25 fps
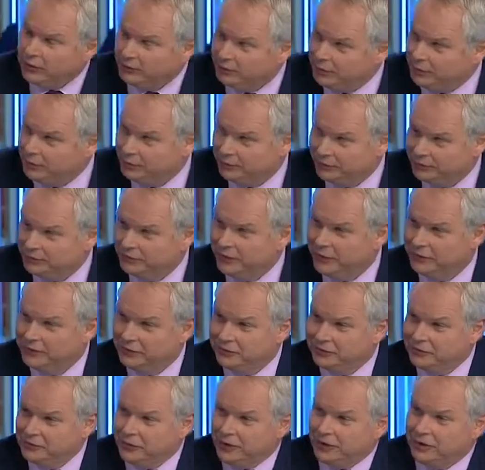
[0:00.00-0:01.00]
reporters, Katie
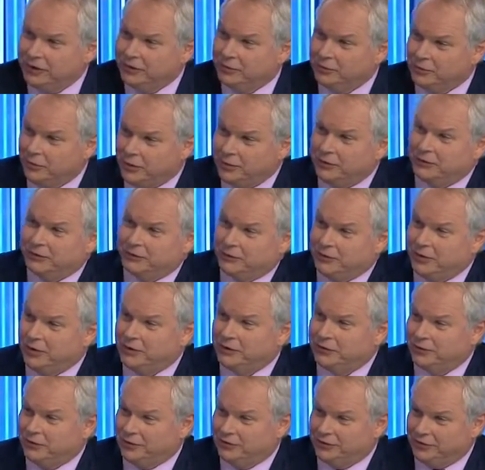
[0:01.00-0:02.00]
Stallard, went to
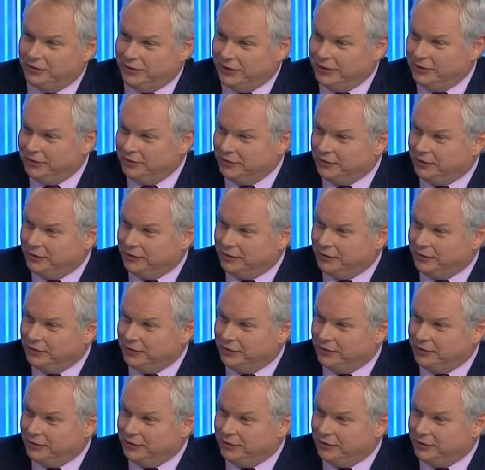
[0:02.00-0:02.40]
Russia, found the